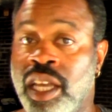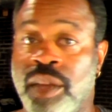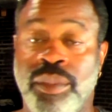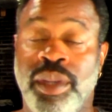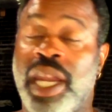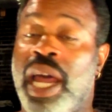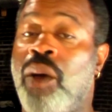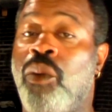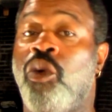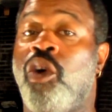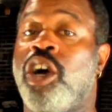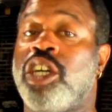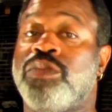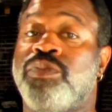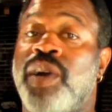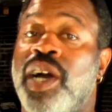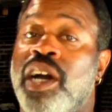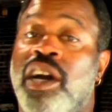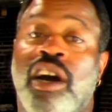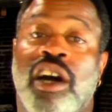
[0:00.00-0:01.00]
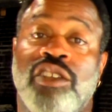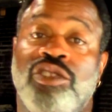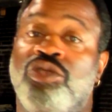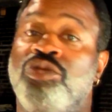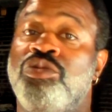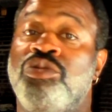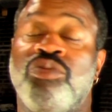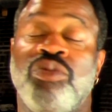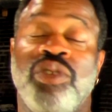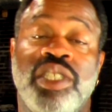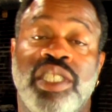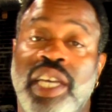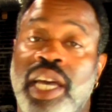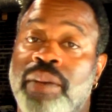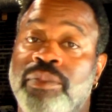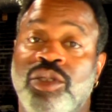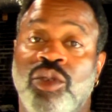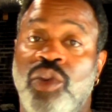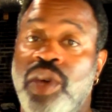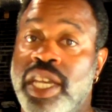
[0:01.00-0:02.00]
I mean, I wash my car 2-3
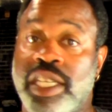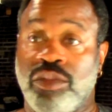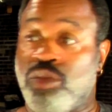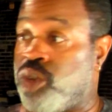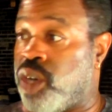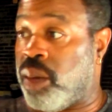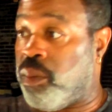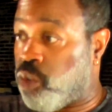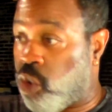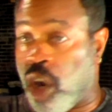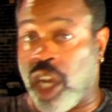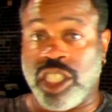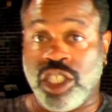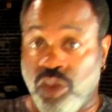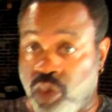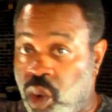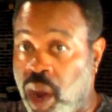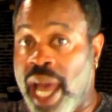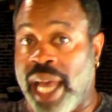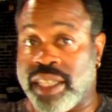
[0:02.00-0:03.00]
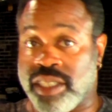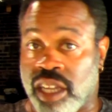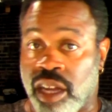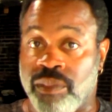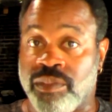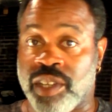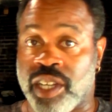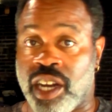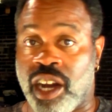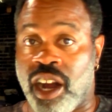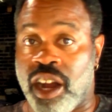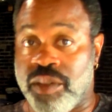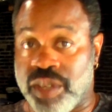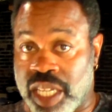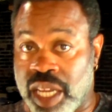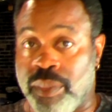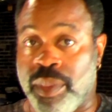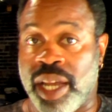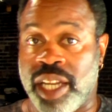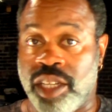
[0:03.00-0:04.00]
times a week. Well, I'm washing wax off the car every
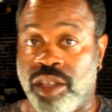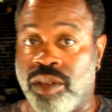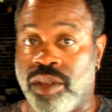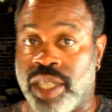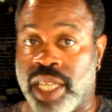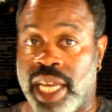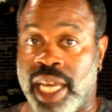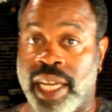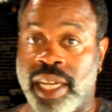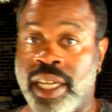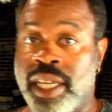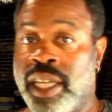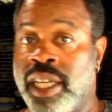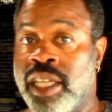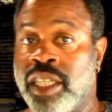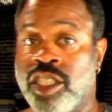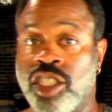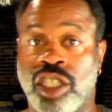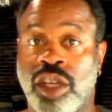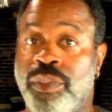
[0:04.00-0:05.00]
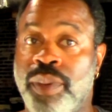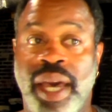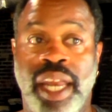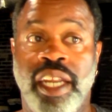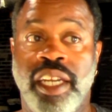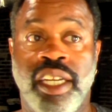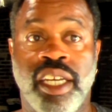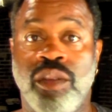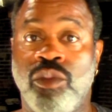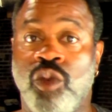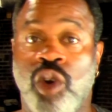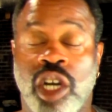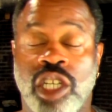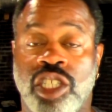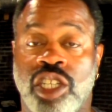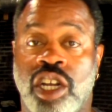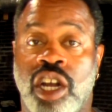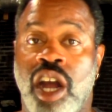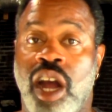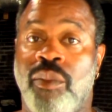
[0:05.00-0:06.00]
time I do that. Somebody that doesn't wash
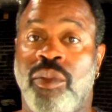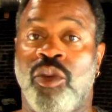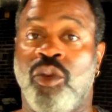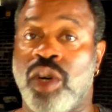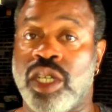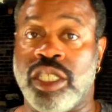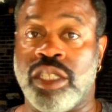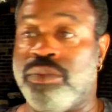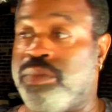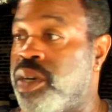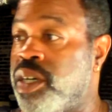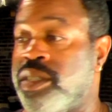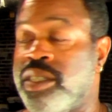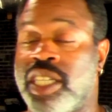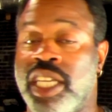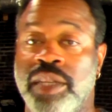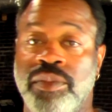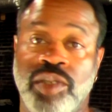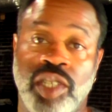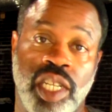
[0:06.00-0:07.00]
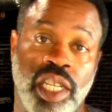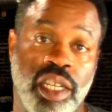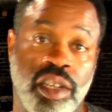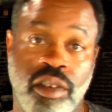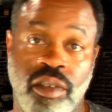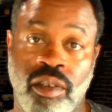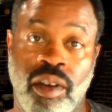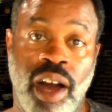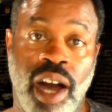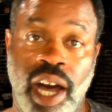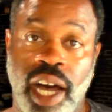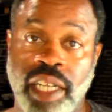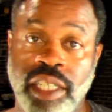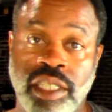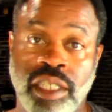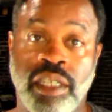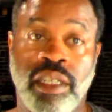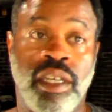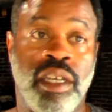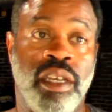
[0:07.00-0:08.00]
their car but once a month and keeps it in the garage,
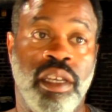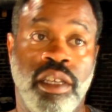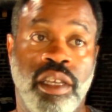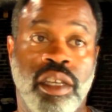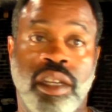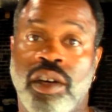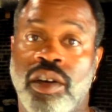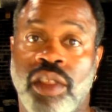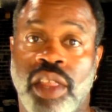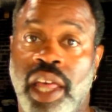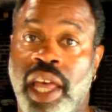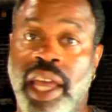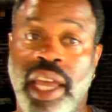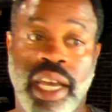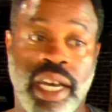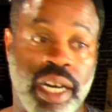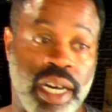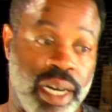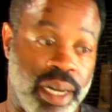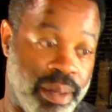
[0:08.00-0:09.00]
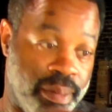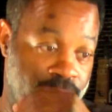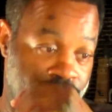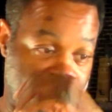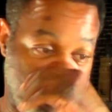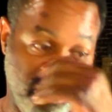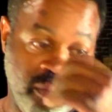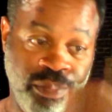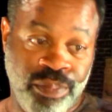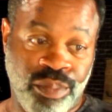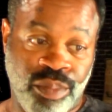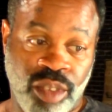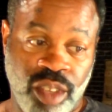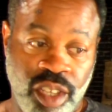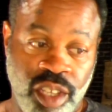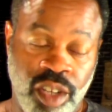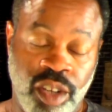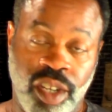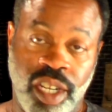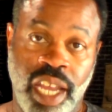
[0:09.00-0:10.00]
they
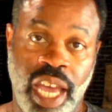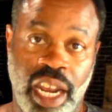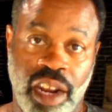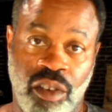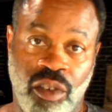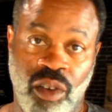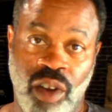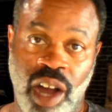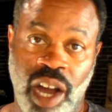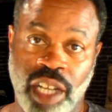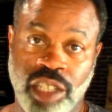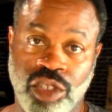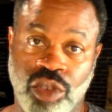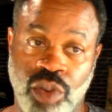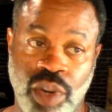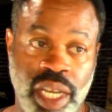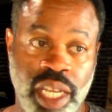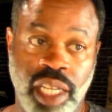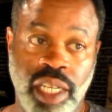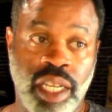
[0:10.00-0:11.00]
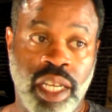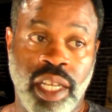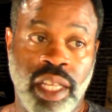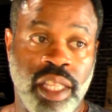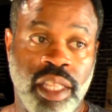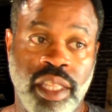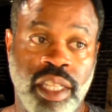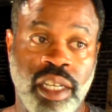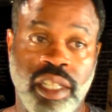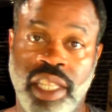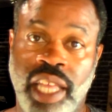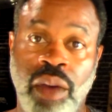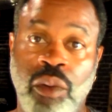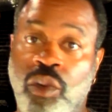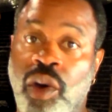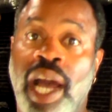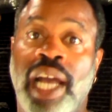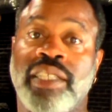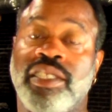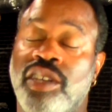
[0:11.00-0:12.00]
got a garage queen. That
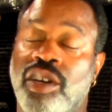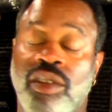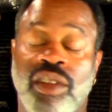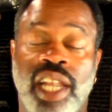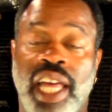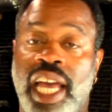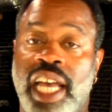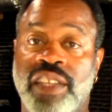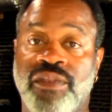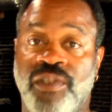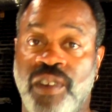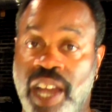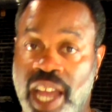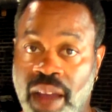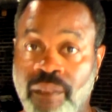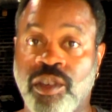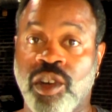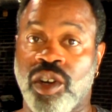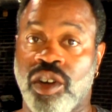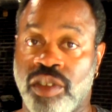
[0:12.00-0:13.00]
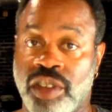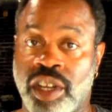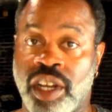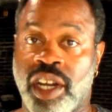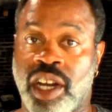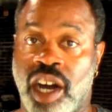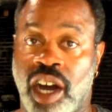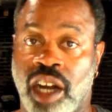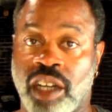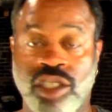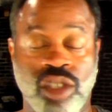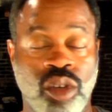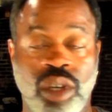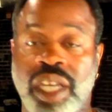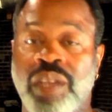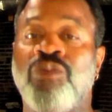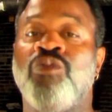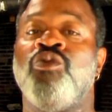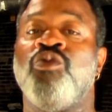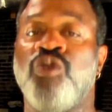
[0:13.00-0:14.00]
wax is gonna last forever on their car. So
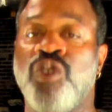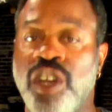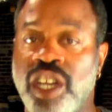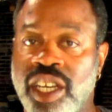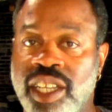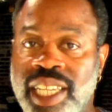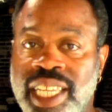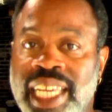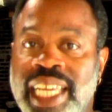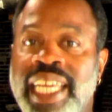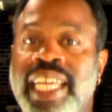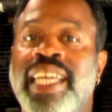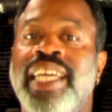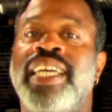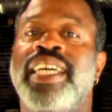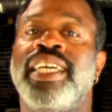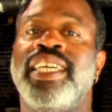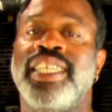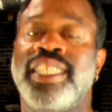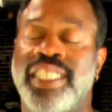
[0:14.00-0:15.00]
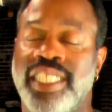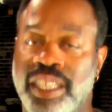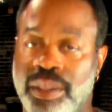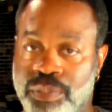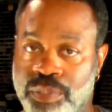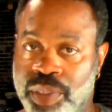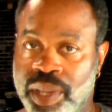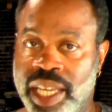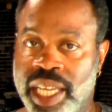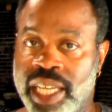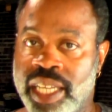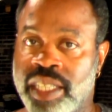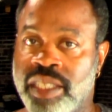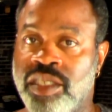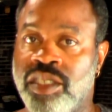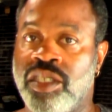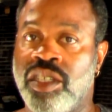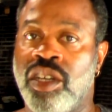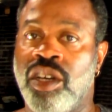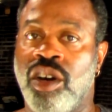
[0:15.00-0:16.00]
it really
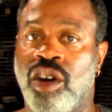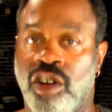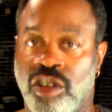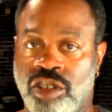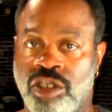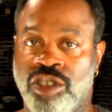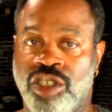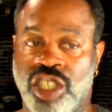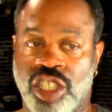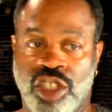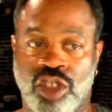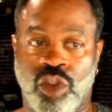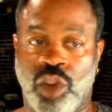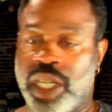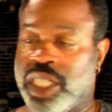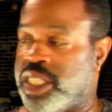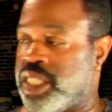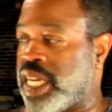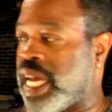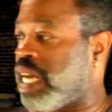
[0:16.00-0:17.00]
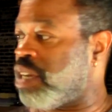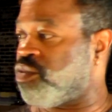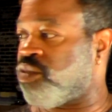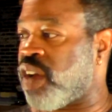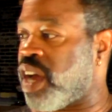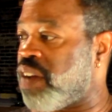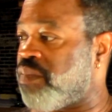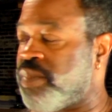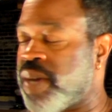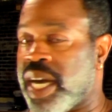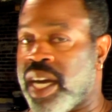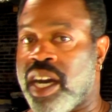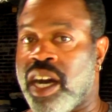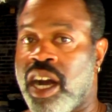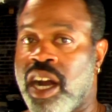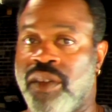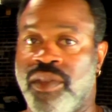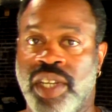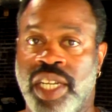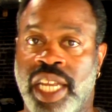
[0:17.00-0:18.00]
depends on your situation. I drive my
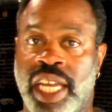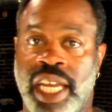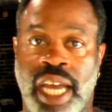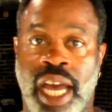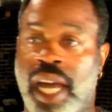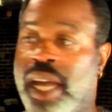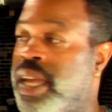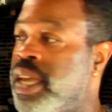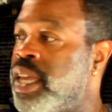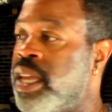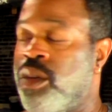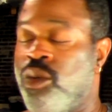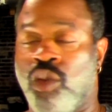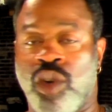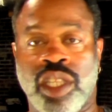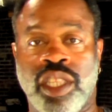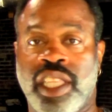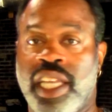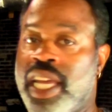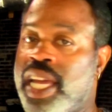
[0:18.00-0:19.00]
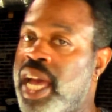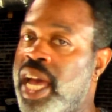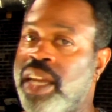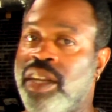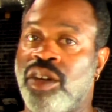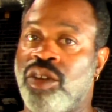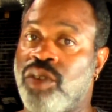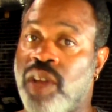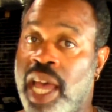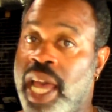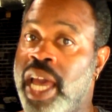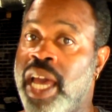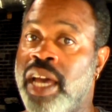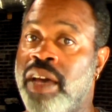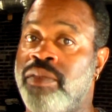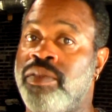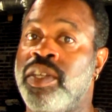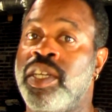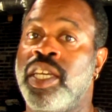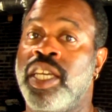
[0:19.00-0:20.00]
car every day. One thing I don't
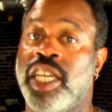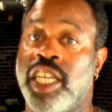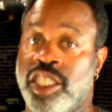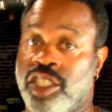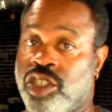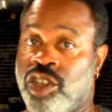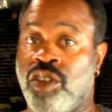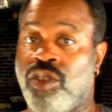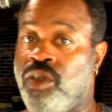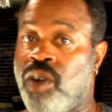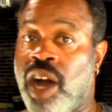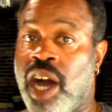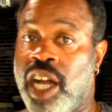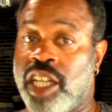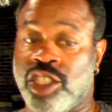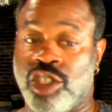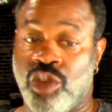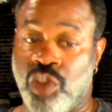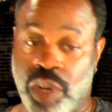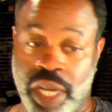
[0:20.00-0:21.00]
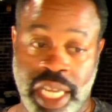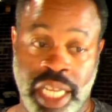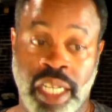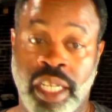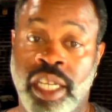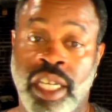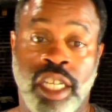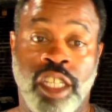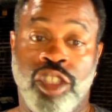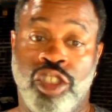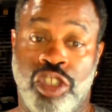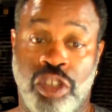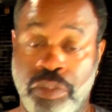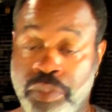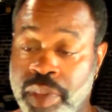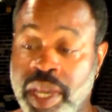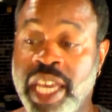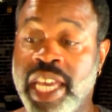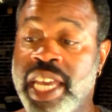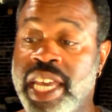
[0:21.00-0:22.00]
have is a garage queen. To
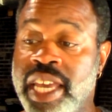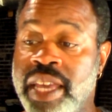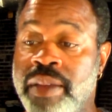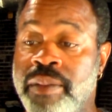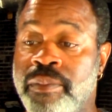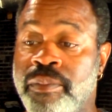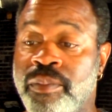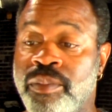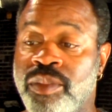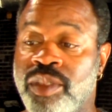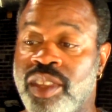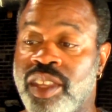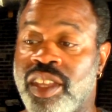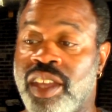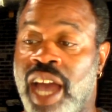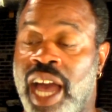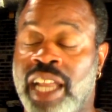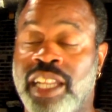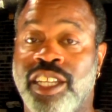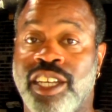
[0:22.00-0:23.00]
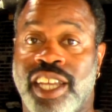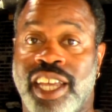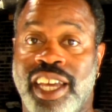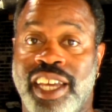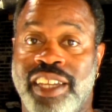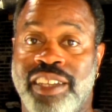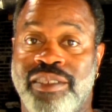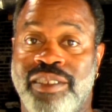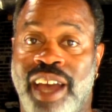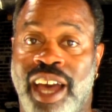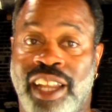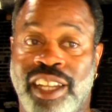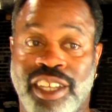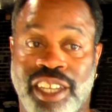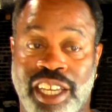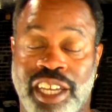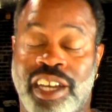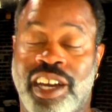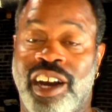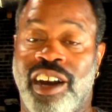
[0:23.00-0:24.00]
me, I look
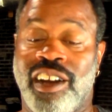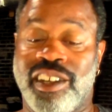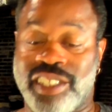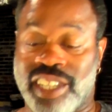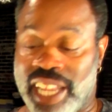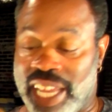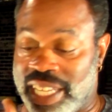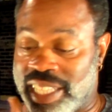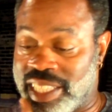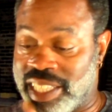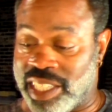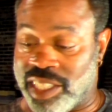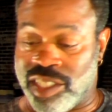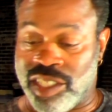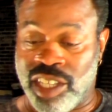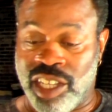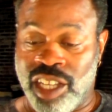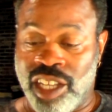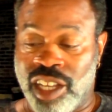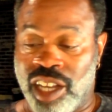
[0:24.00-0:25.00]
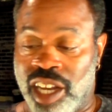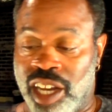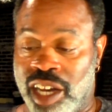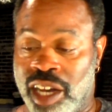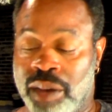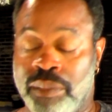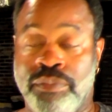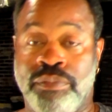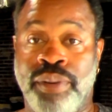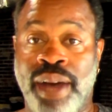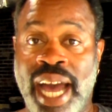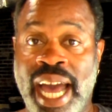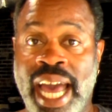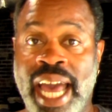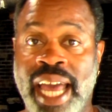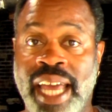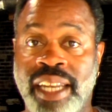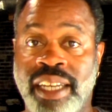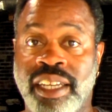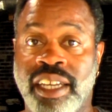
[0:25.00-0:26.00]
at cars like this.
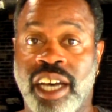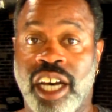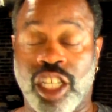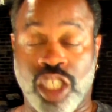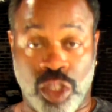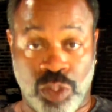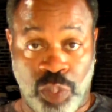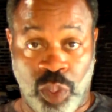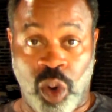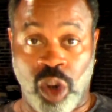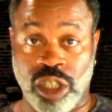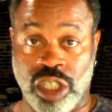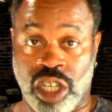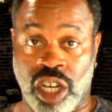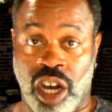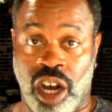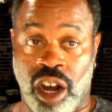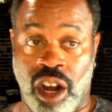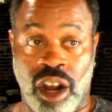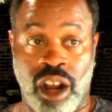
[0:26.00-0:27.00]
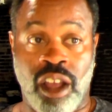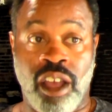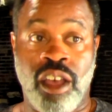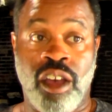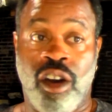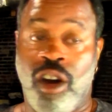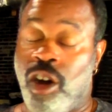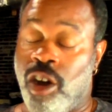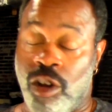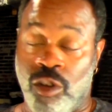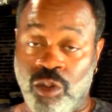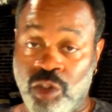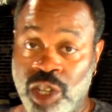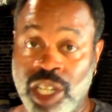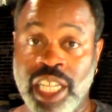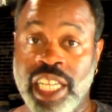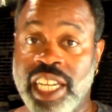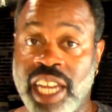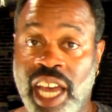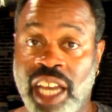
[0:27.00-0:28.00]
Buying a sports car or a
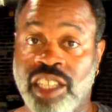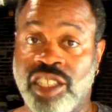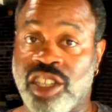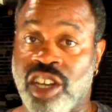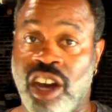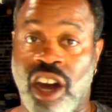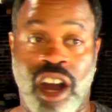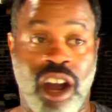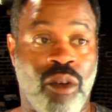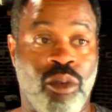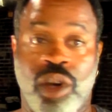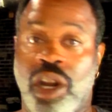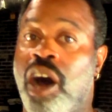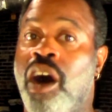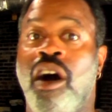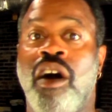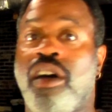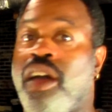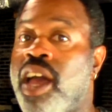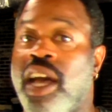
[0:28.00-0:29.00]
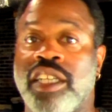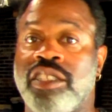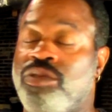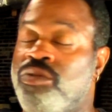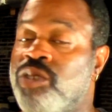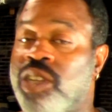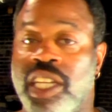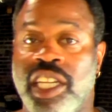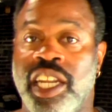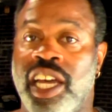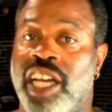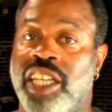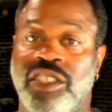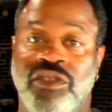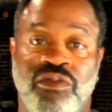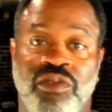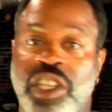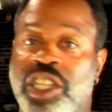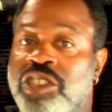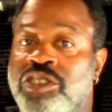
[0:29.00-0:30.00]
really nice car with all kinds of really nice
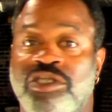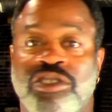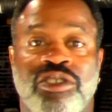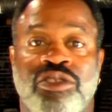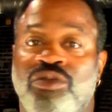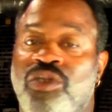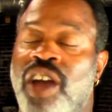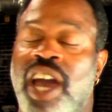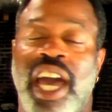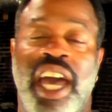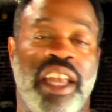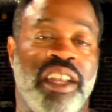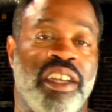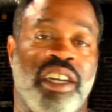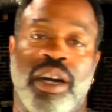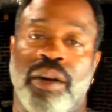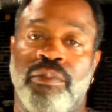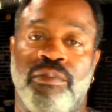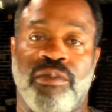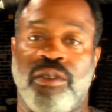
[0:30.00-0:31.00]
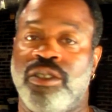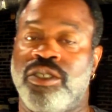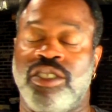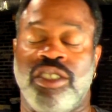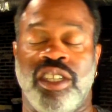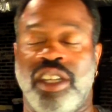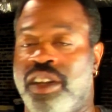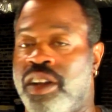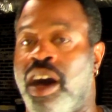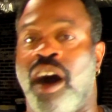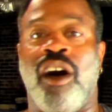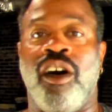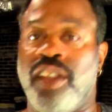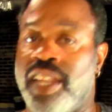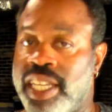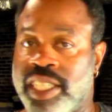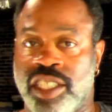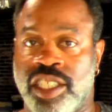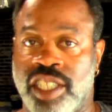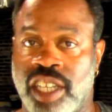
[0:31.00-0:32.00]
features, rad comforts and all
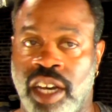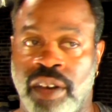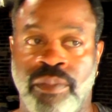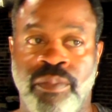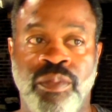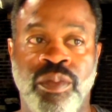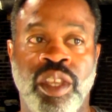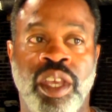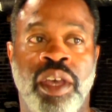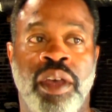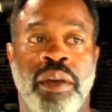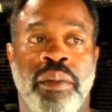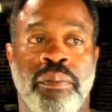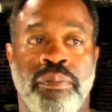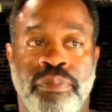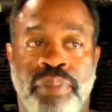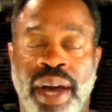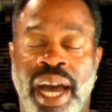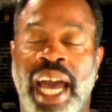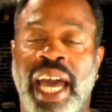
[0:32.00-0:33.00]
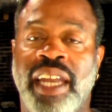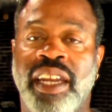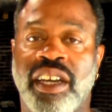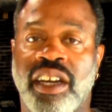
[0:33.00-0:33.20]
that stuff. Buying